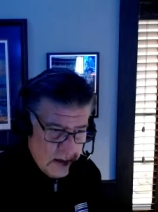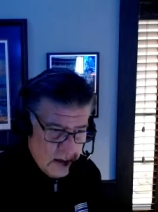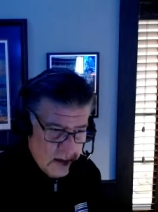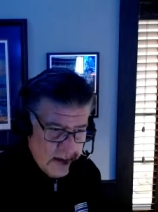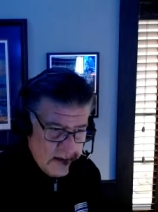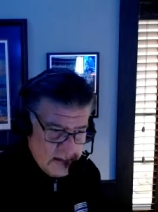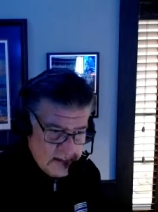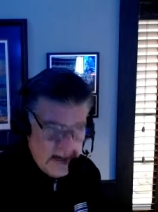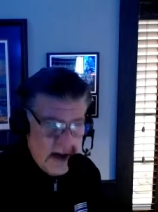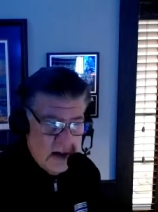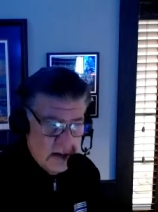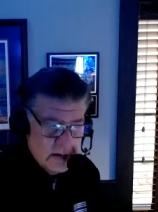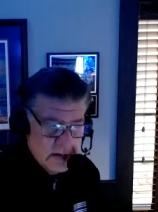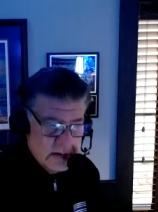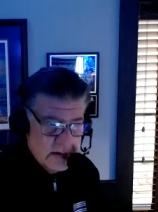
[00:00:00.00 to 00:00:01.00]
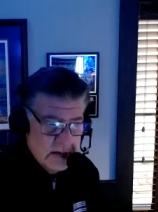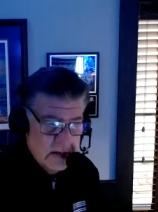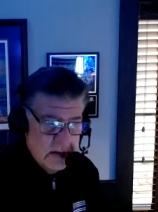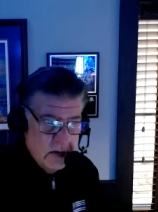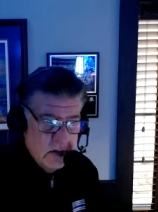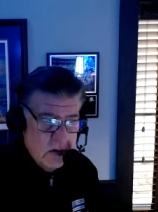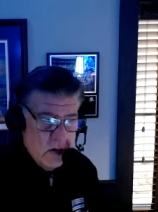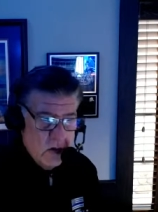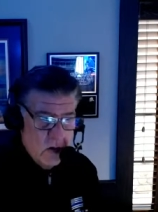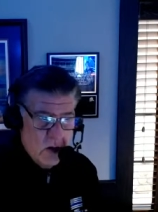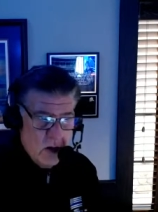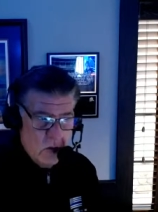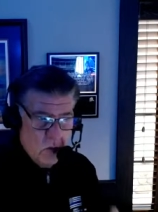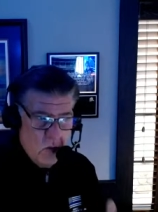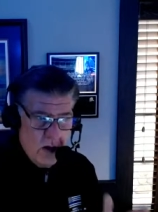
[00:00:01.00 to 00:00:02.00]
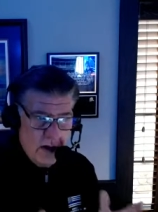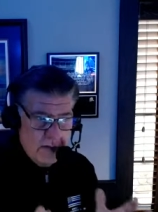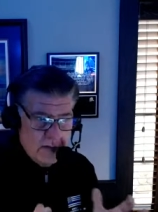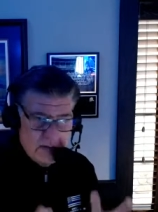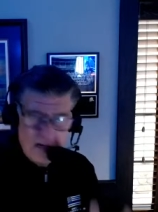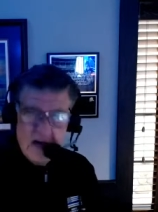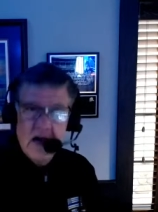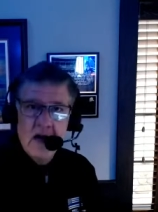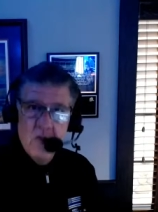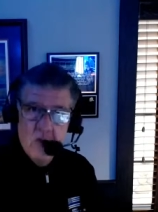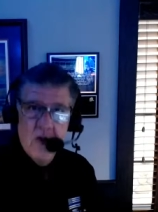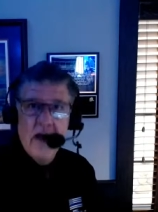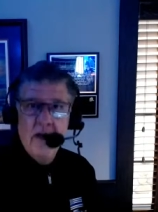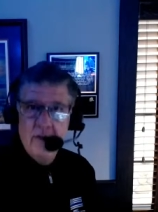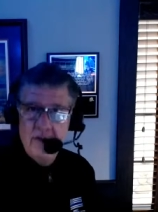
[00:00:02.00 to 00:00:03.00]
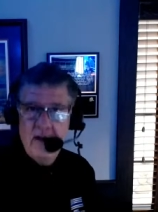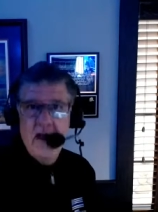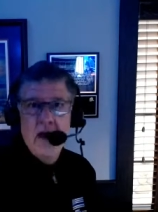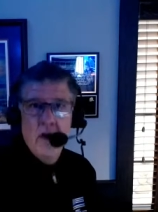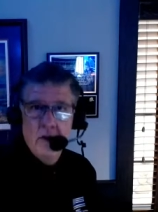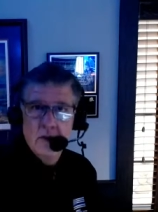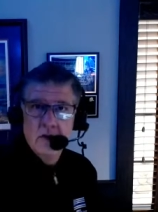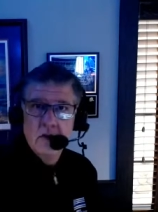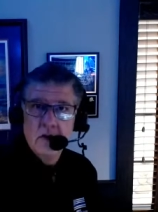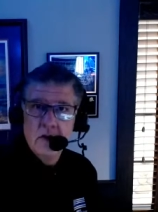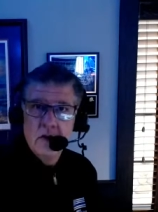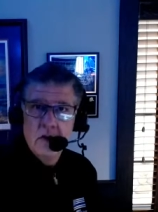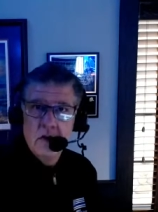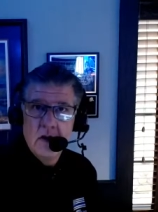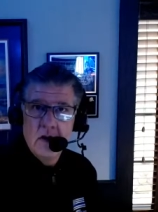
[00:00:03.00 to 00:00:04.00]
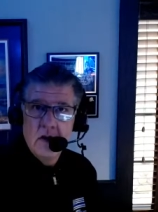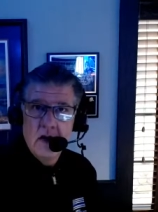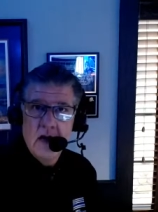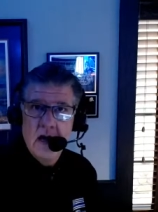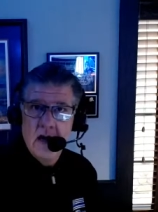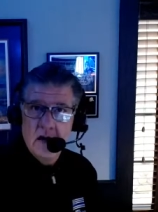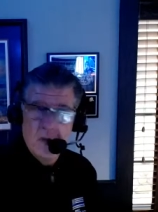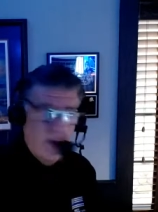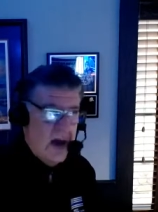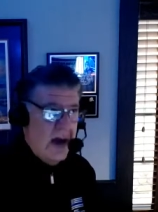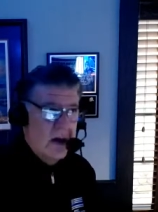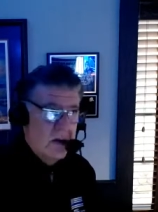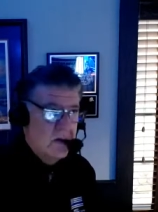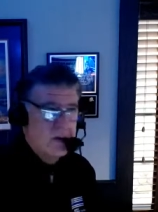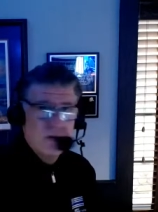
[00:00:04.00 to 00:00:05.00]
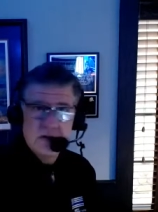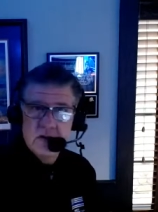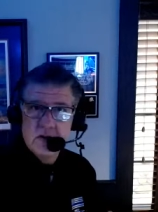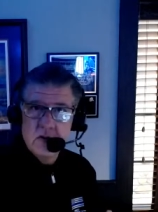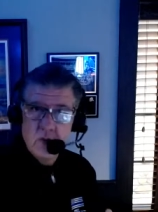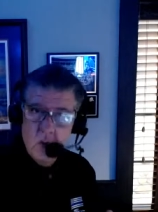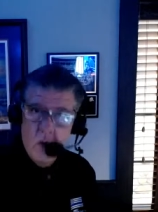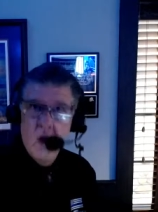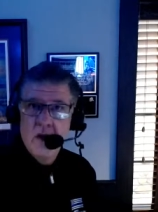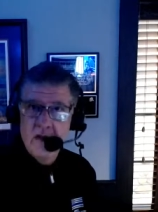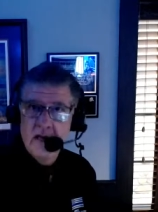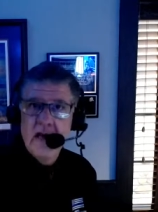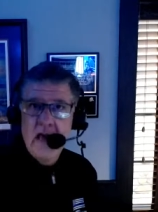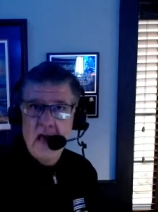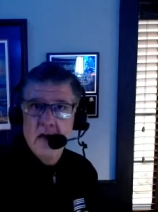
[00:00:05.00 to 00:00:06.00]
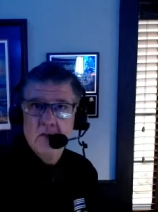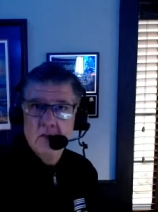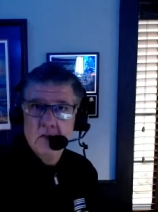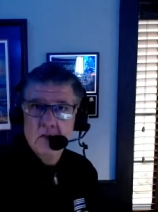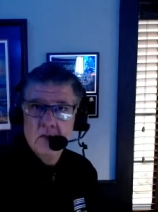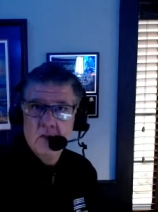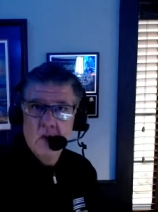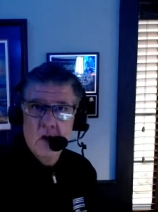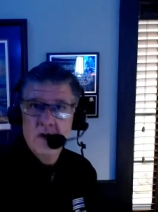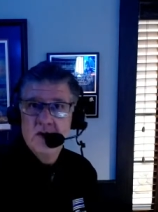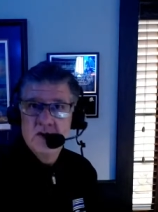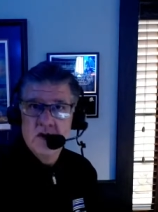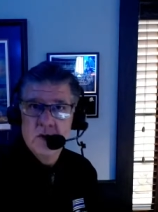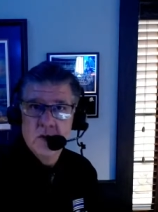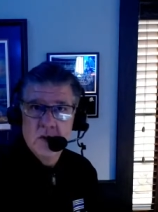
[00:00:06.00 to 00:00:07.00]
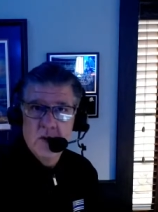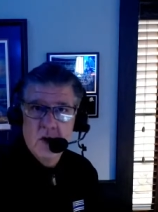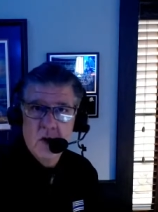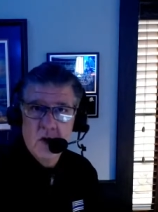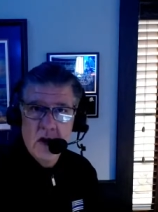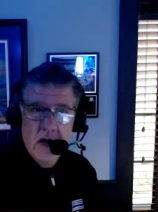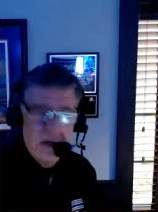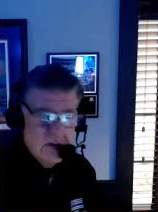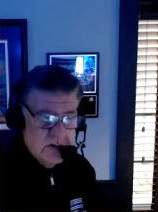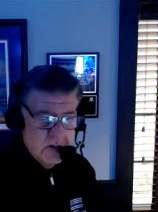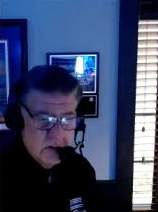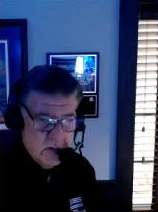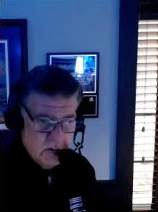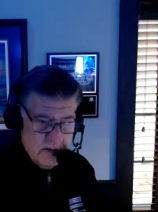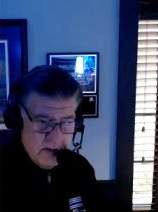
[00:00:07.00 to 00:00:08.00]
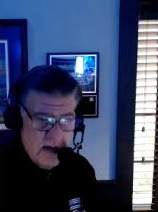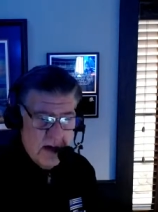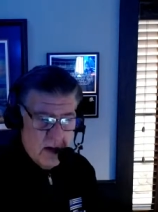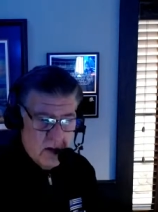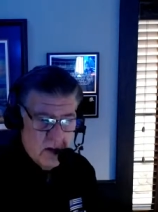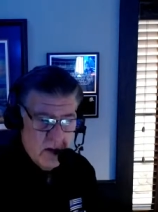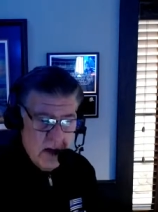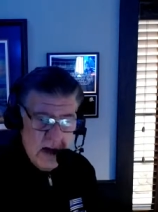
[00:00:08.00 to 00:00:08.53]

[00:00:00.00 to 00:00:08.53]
in Dallas when the time wound down and the Packers won the game, won the Super Bowl. And so you're there